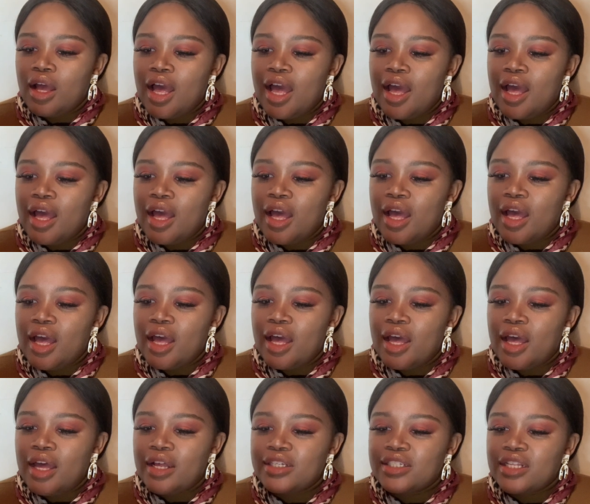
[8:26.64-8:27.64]

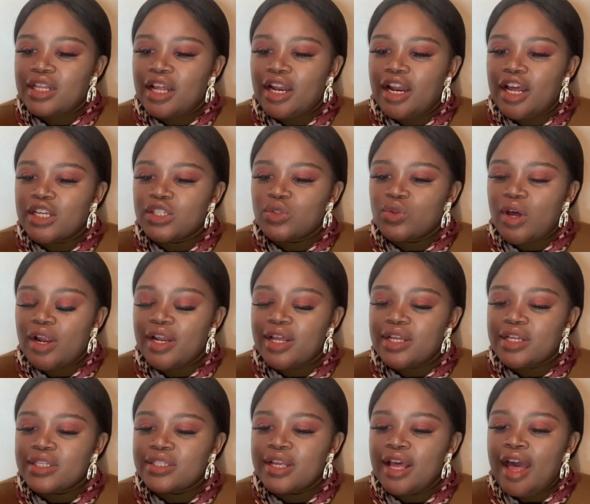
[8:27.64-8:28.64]
And the next one
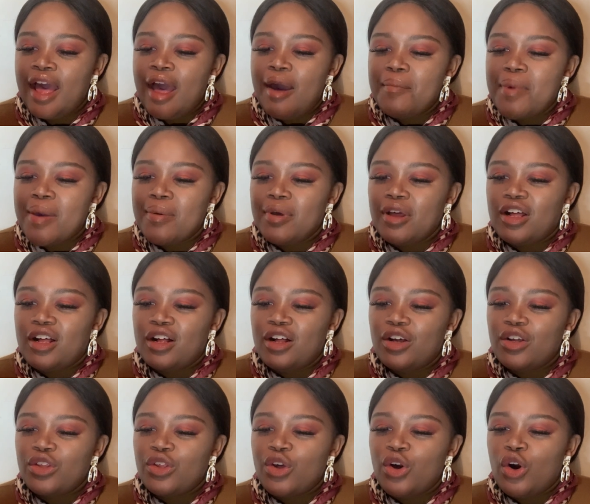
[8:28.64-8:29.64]
is, baby
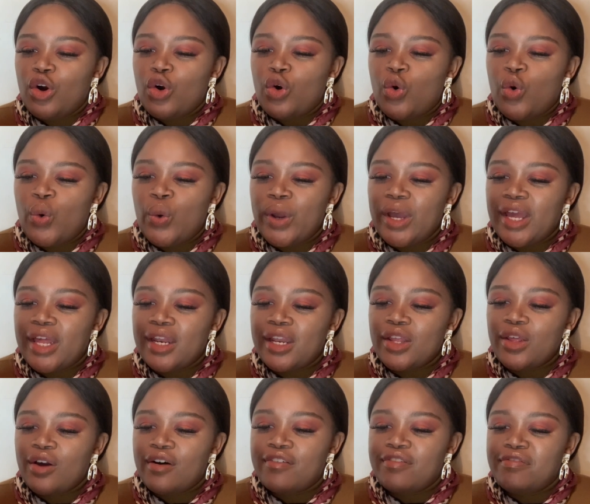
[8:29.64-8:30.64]
girl, you're queen,
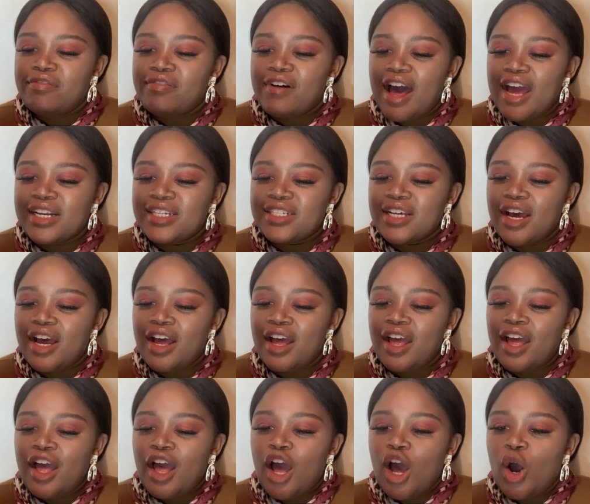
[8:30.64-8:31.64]
you're a fighter,
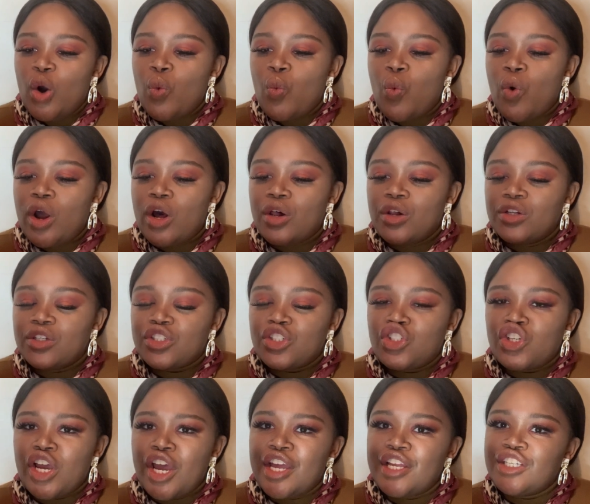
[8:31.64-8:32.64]
a world
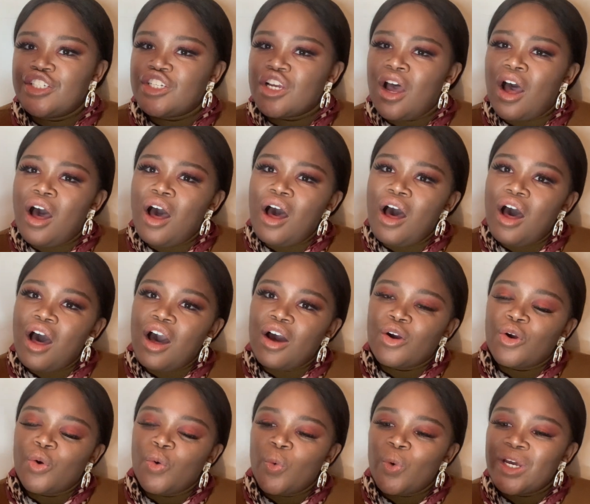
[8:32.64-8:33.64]
changer. Oh,
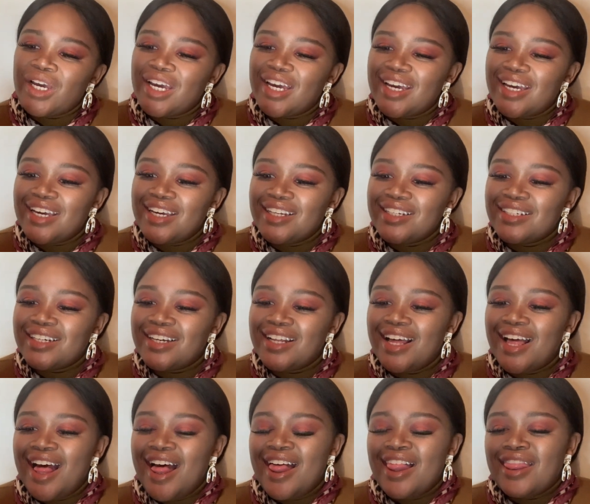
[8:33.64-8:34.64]
queen,
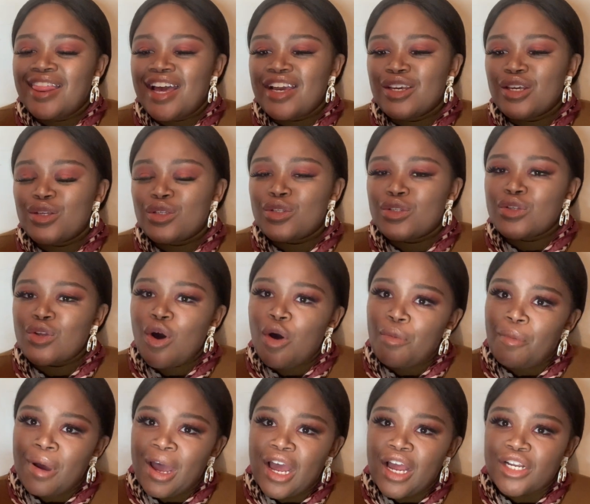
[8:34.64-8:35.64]
thank you so
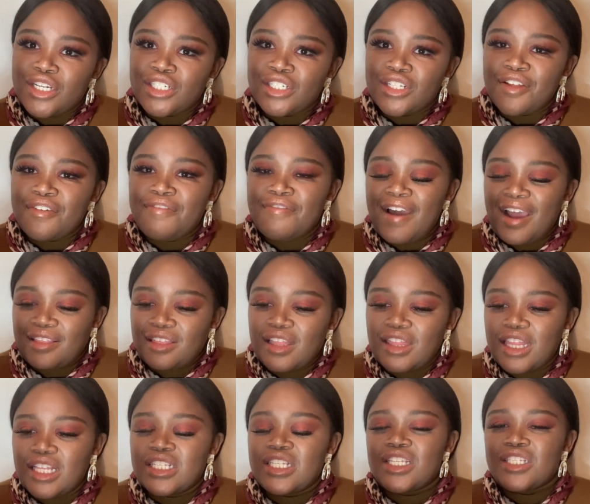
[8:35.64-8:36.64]
much. The fact
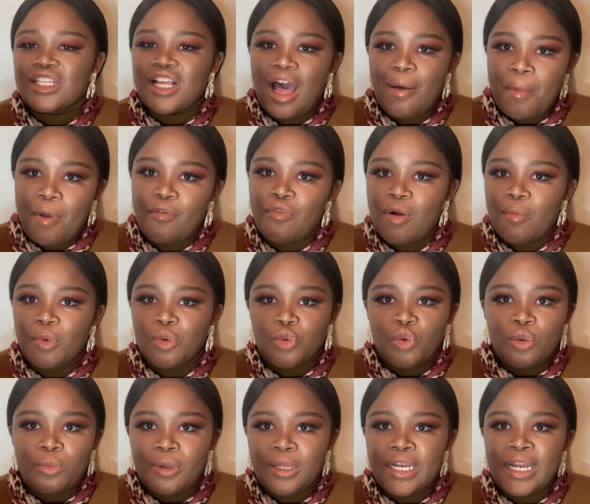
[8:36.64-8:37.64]
that this is coming from a
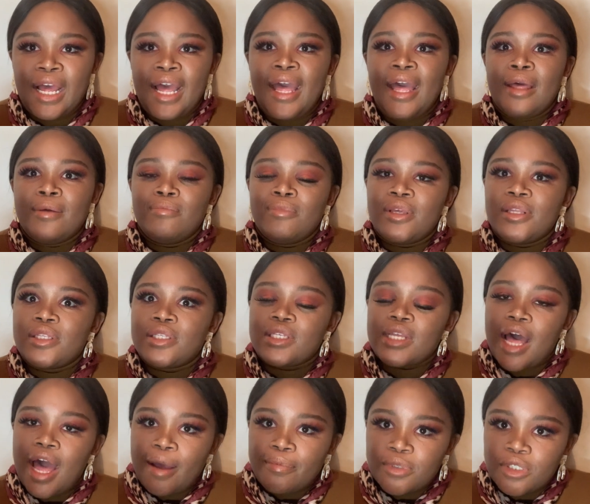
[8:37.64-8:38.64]
woman means
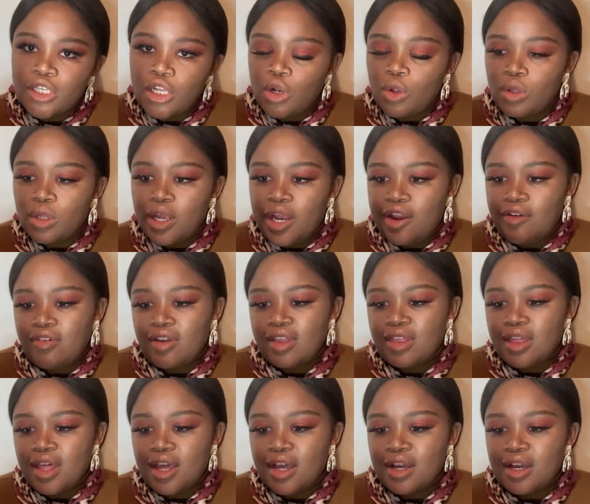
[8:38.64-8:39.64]
absolutely
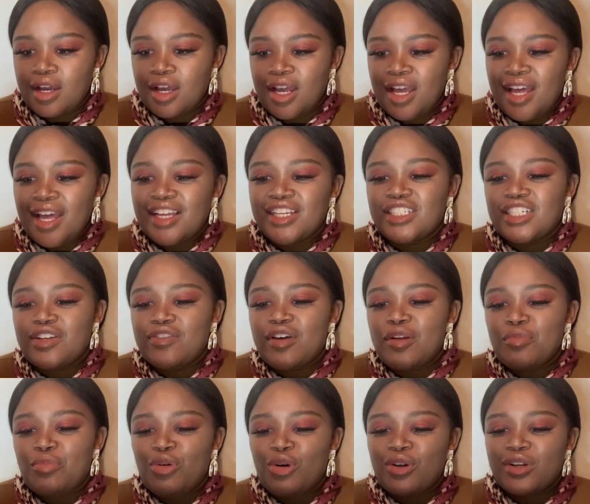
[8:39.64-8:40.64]
everything. She
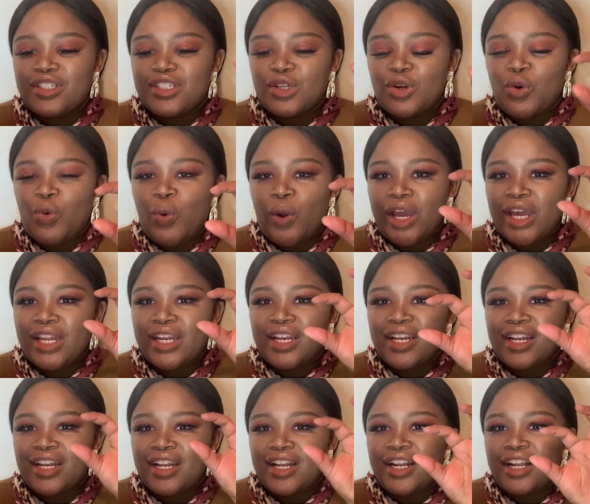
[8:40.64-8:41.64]
even put
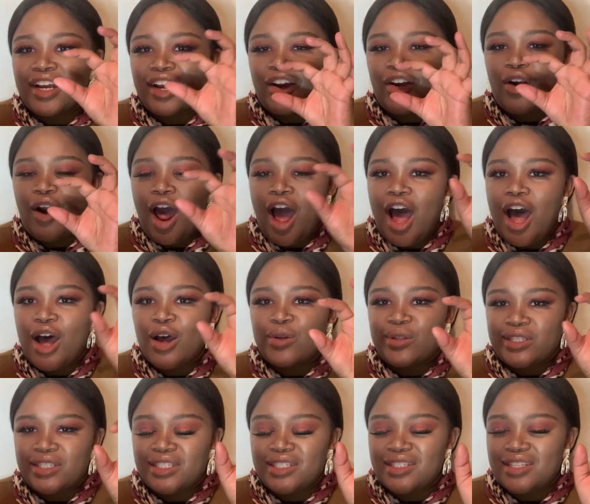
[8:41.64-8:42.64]
queen
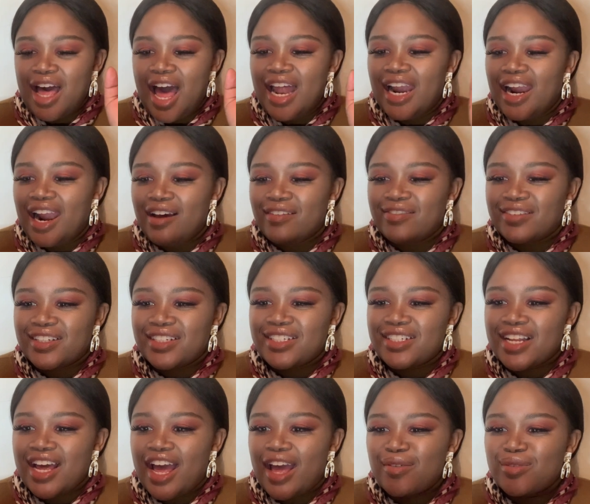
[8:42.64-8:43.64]
crowns. I love
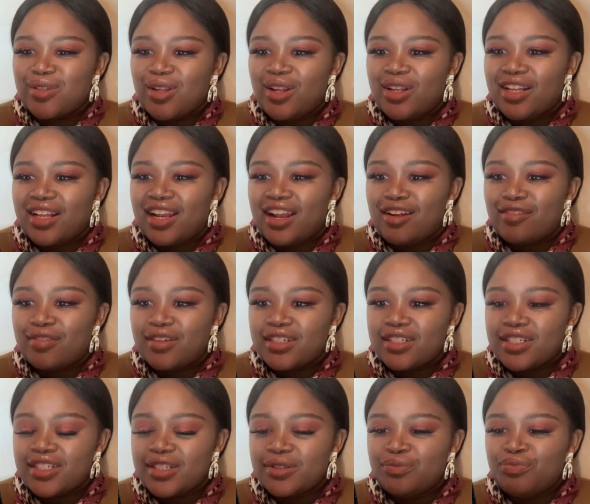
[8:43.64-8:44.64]
it. I absolutely love
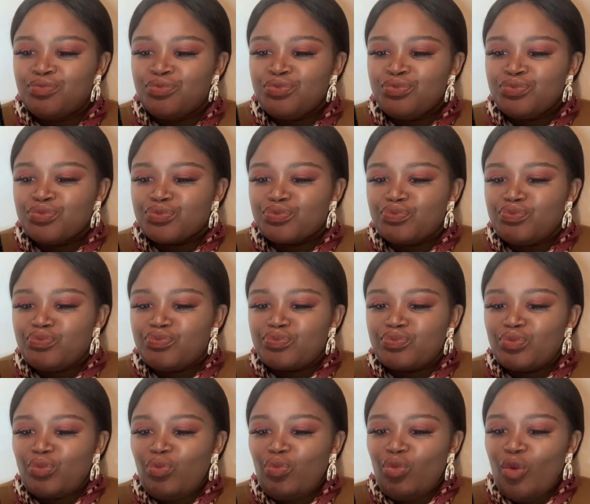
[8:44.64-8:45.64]
it.
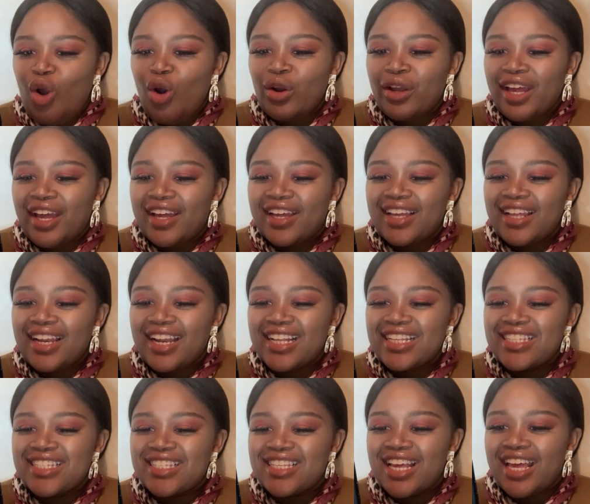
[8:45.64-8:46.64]
Okay,
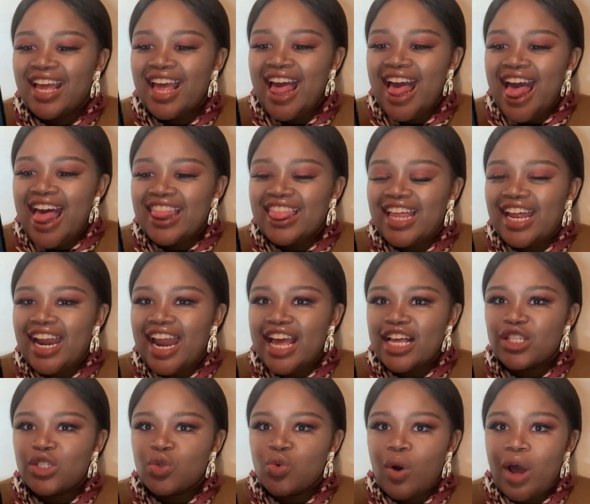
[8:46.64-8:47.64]
let's see. The
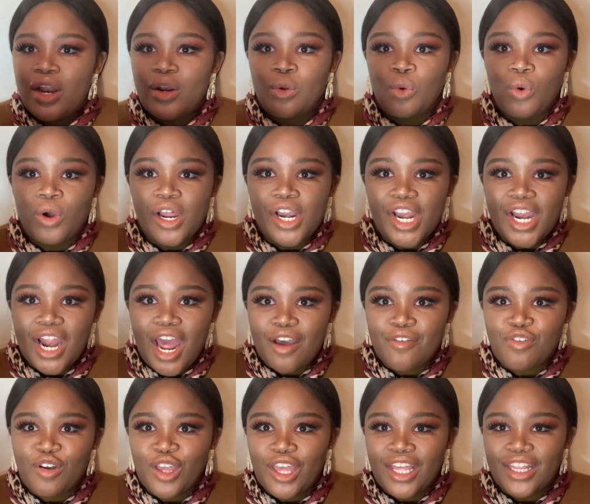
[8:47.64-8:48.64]
next one, who got in there? I
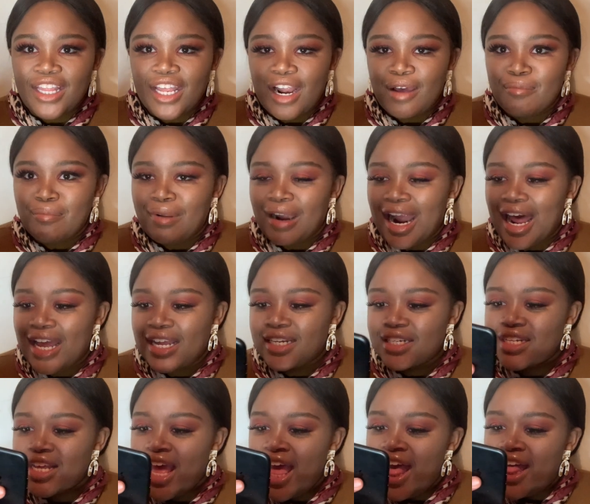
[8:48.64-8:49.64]
forget that I'm blind.